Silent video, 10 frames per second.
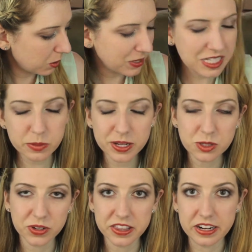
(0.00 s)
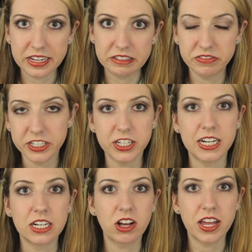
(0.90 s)
it's the best way that I can figure
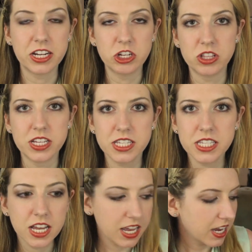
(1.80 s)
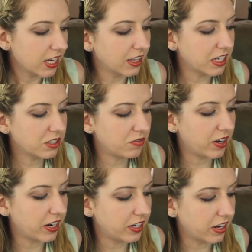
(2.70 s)
out how to do this, unless if
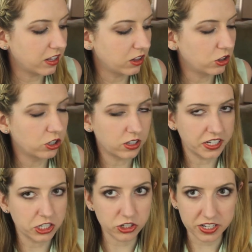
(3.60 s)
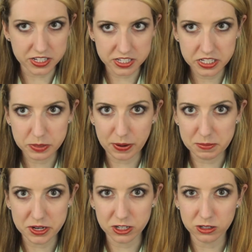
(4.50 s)
I look like straight into my
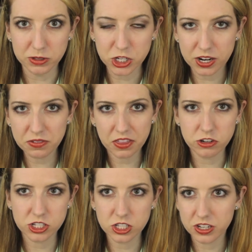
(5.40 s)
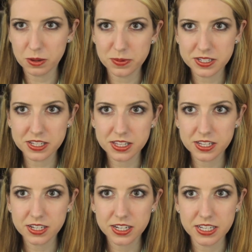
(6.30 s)
mirror, which I'd rather just look up into
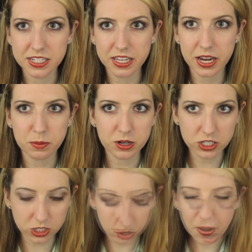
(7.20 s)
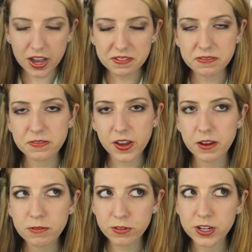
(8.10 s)
the camera. So my
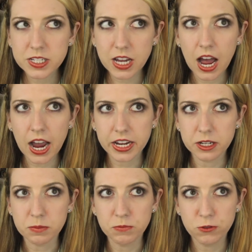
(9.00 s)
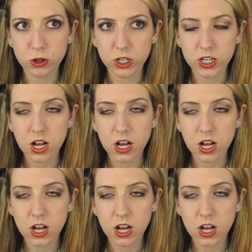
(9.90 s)
favorite item for